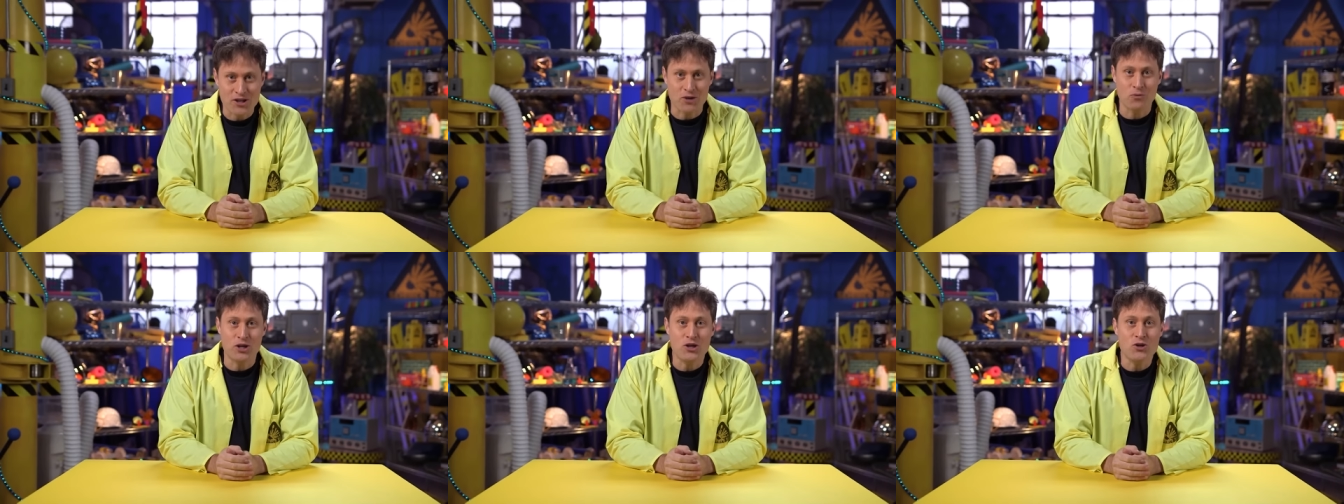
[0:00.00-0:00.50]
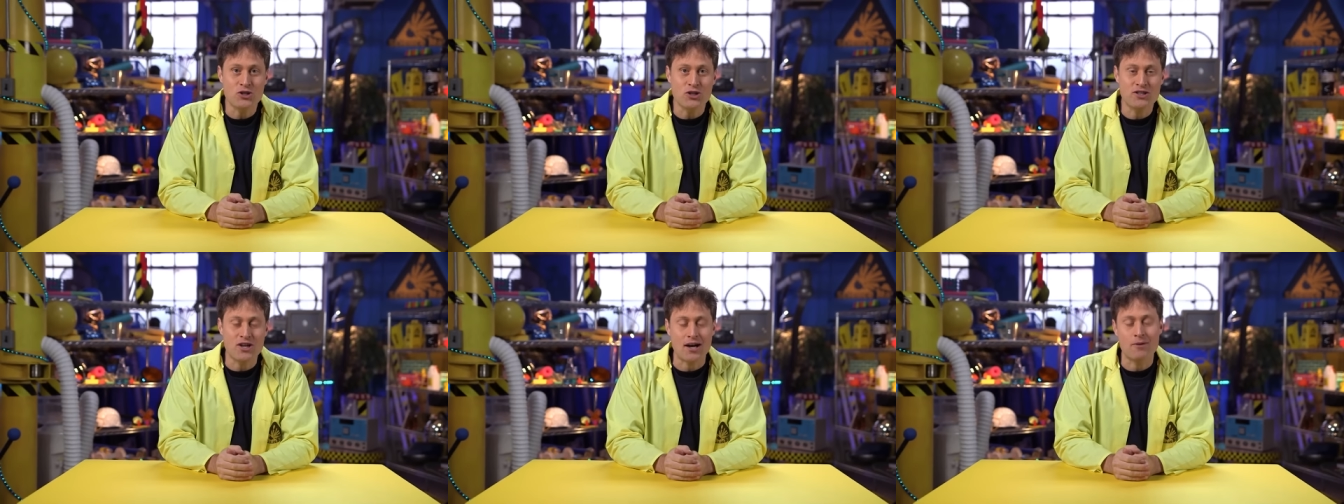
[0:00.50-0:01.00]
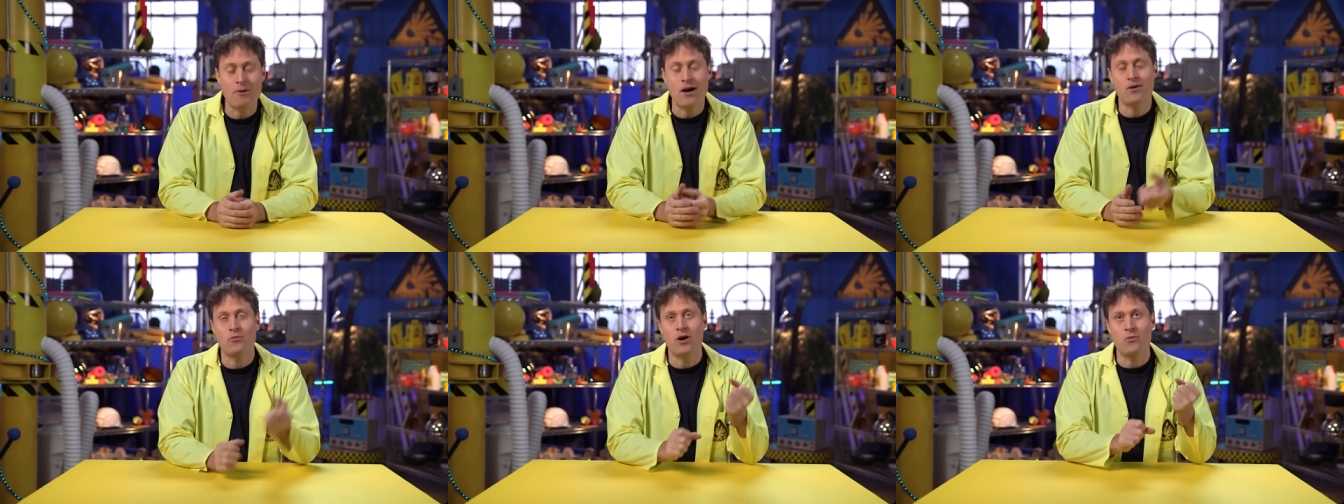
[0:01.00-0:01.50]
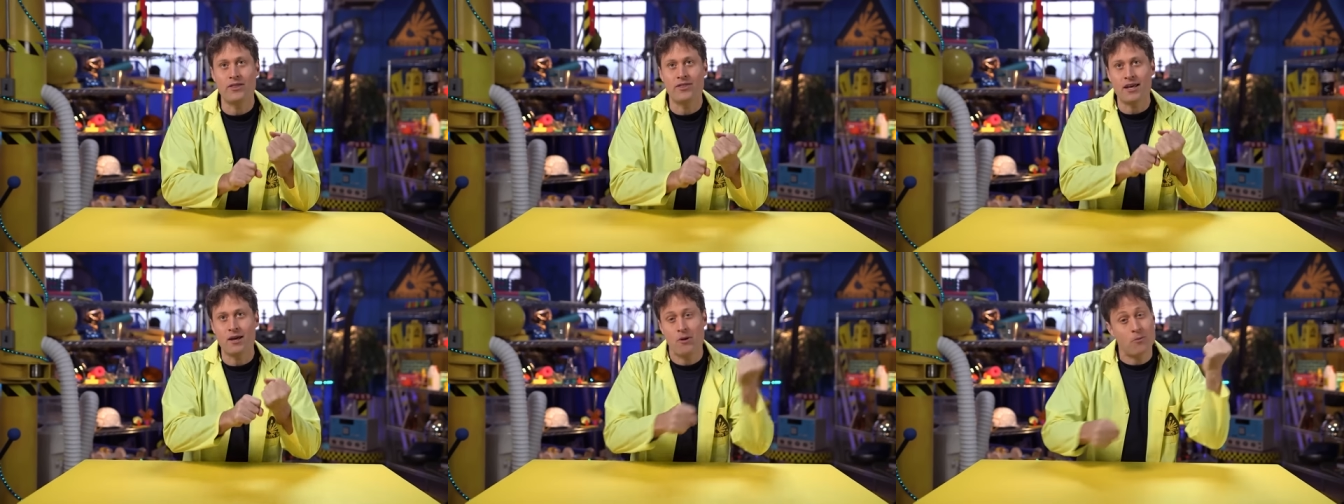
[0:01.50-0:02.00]
that we usually talk about when we
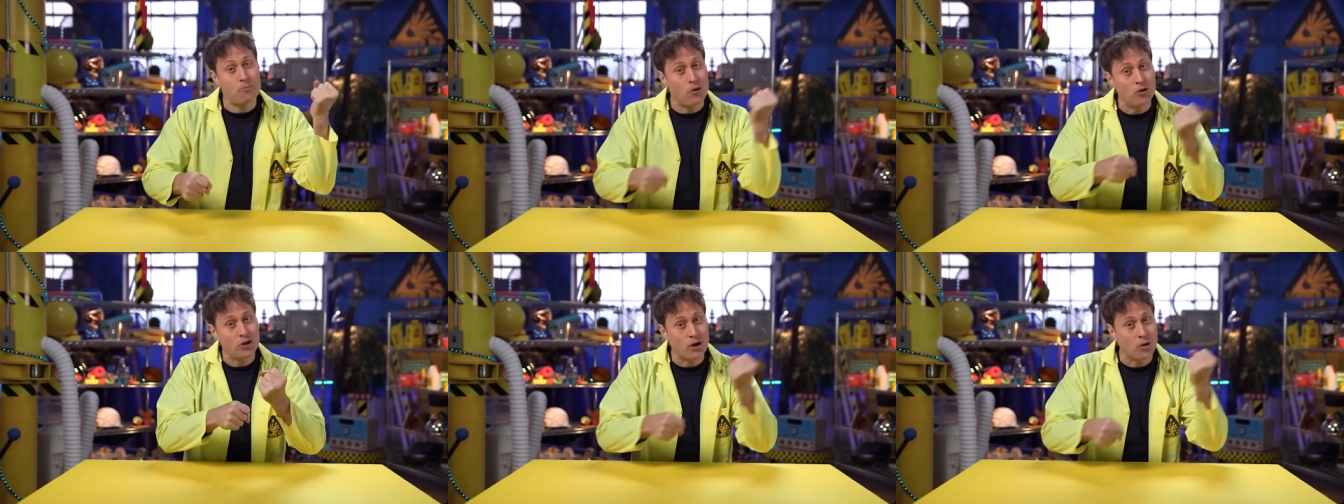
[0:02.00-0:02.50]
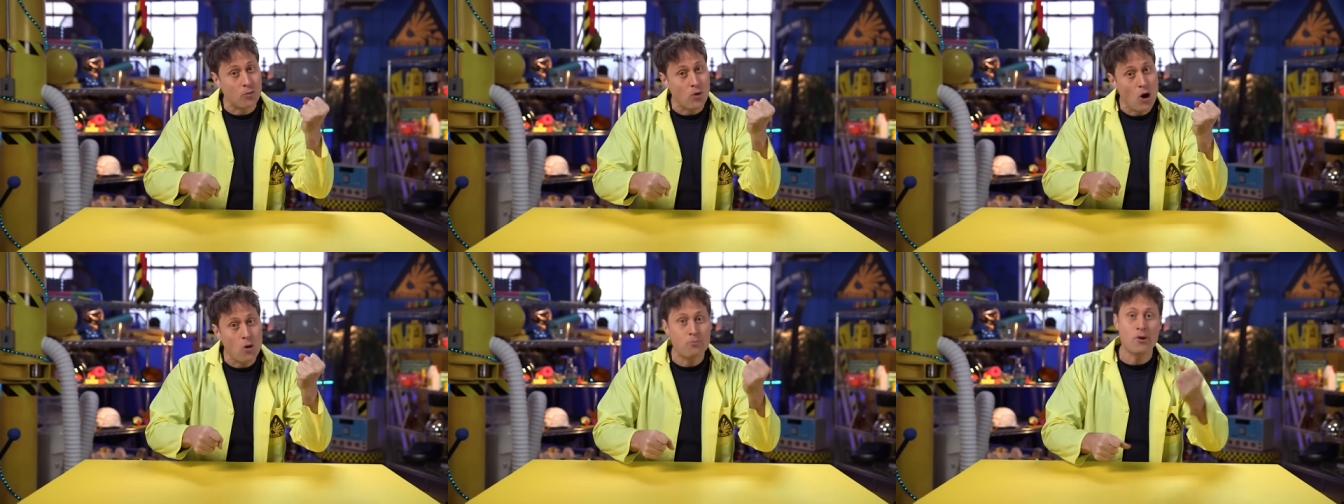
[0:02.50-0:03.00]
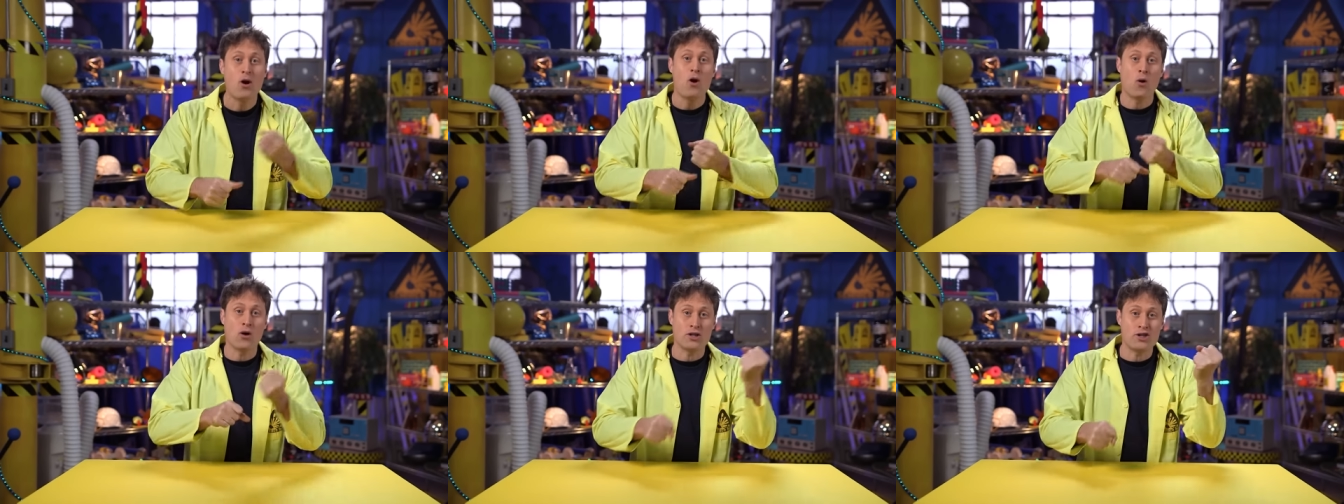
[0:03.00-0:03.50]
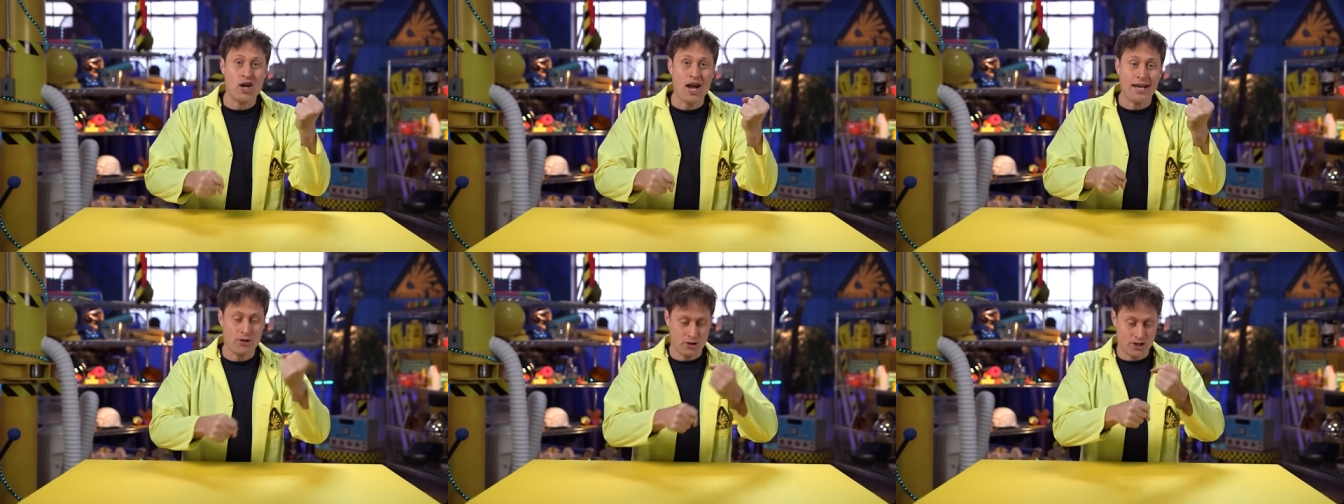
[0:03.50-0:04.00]
think about pulling a rope or a
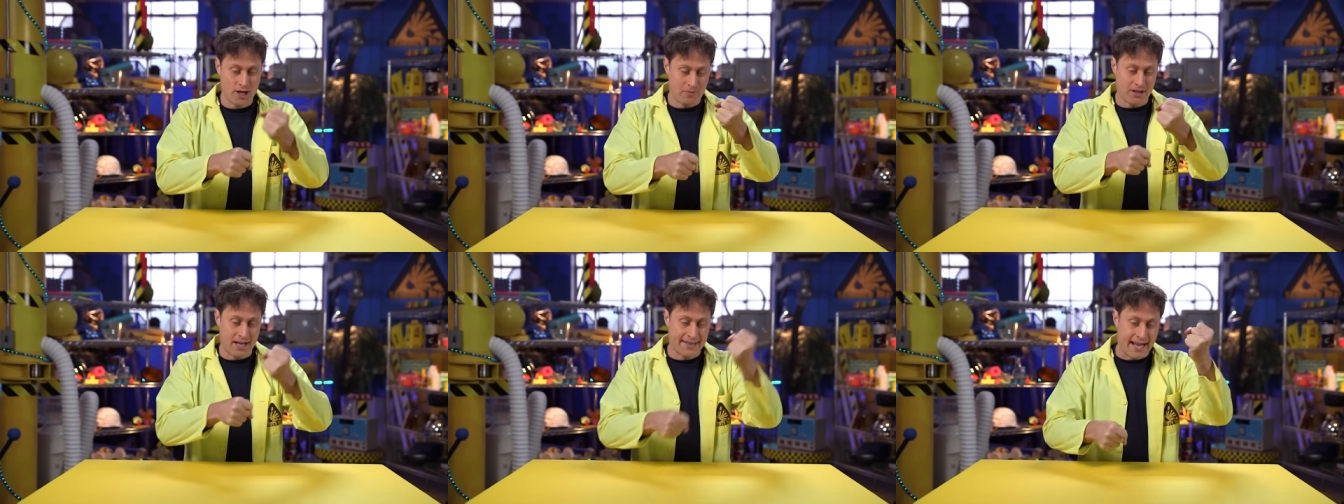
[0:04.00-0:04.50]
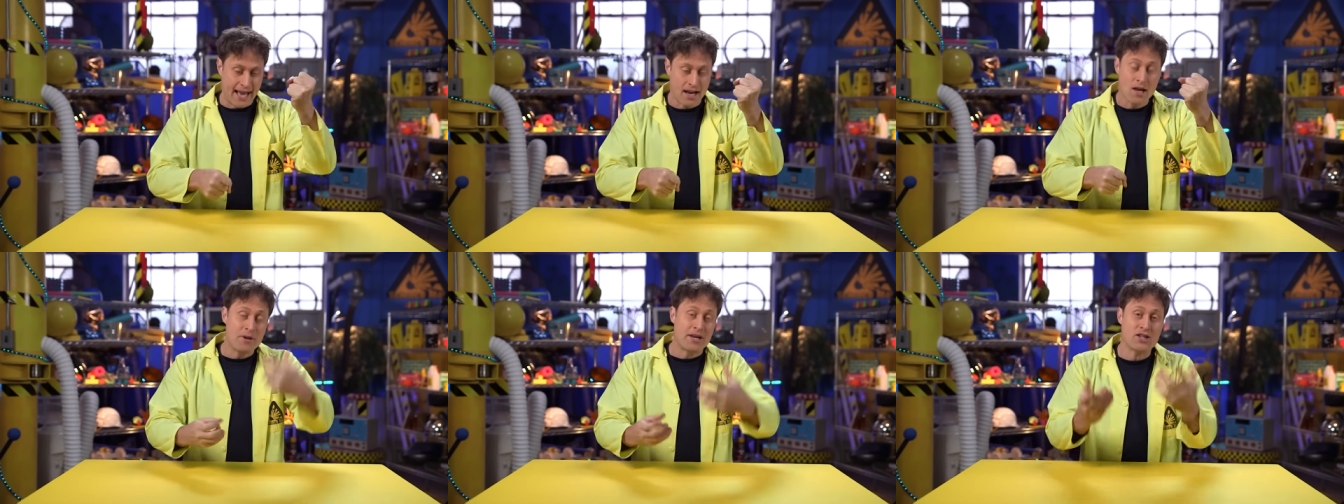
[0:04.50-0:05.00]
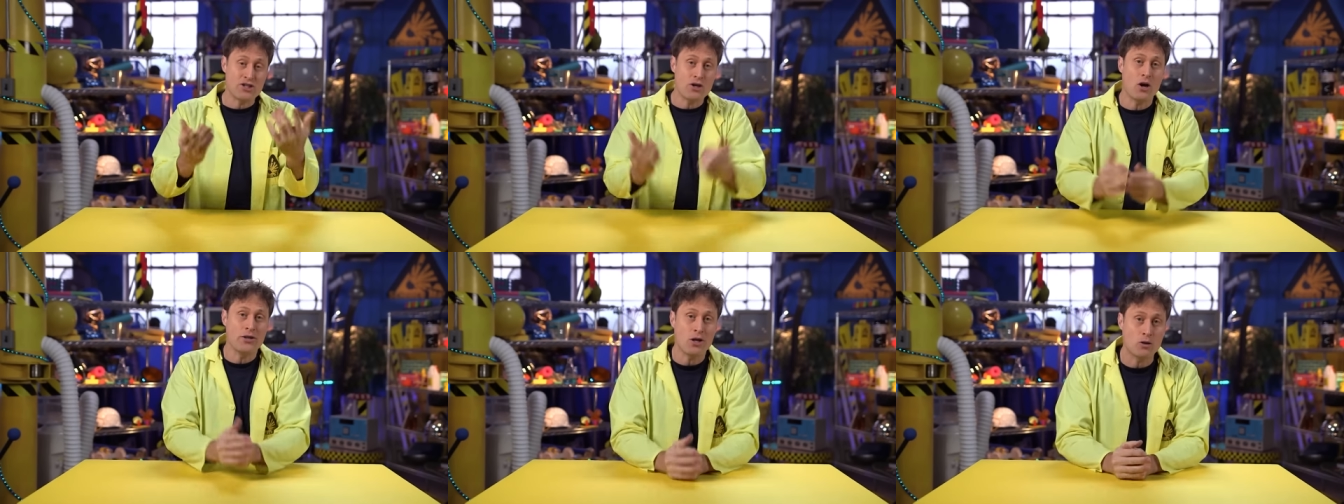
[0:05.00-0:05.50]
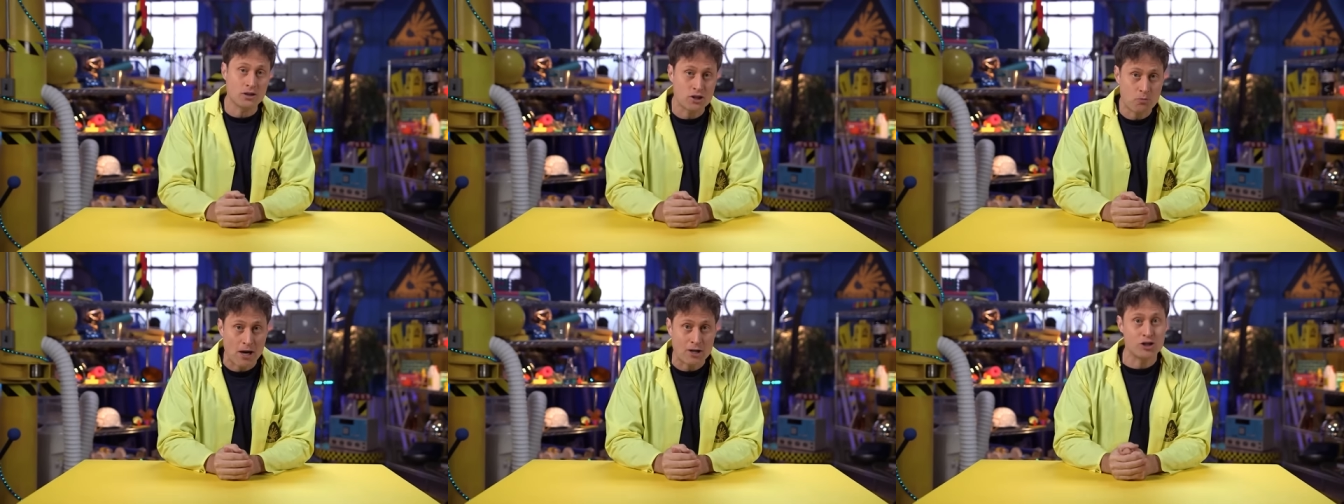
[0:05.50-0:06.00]
chain or something like that, because you know the old
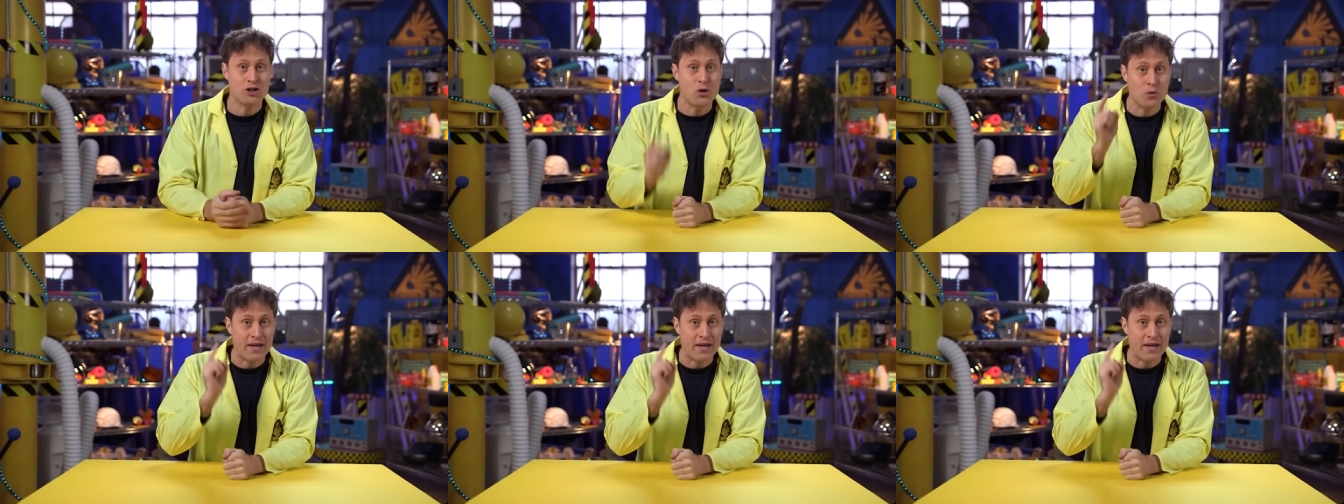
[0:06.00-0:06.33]
expression, you